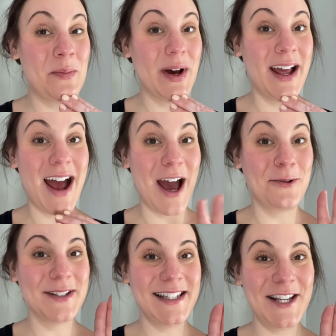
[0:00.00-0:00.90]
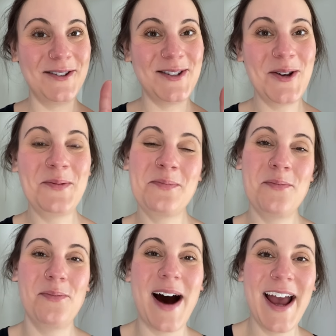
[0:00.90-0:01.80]
but I will see you
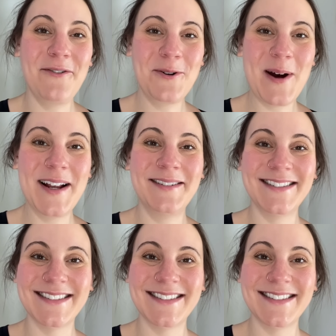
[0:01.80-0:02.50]
soon. Bye, everyone.